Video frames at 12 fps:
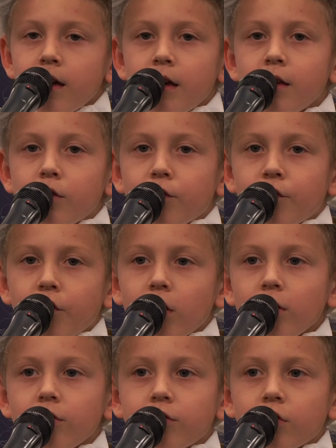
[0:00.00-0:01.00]
His
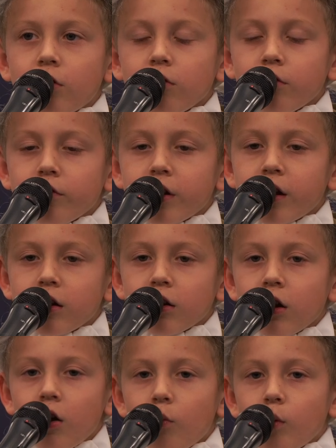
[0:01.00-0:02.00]
first
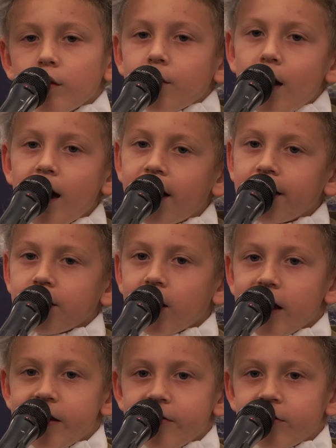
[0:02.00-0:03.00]
career was as
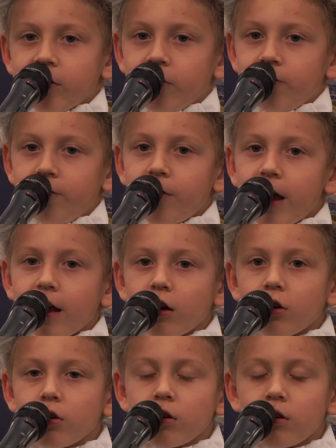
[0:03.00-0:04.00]
a
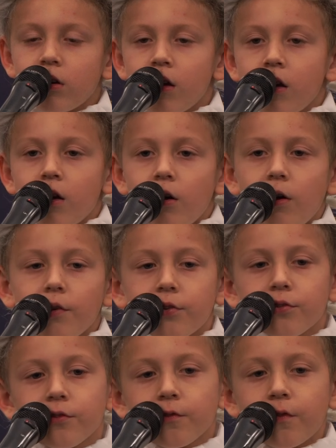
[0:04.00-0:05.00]
surveyor. A
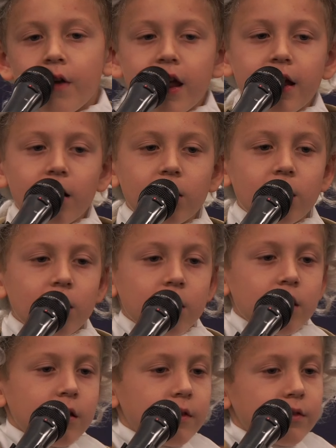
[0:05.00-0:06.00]
surveyor
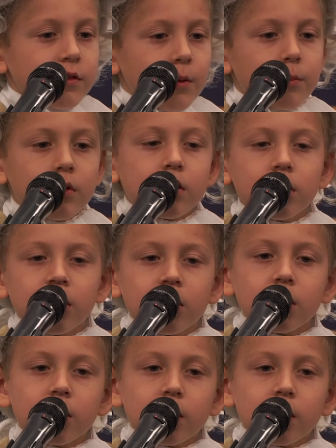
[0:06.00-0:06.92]
is someone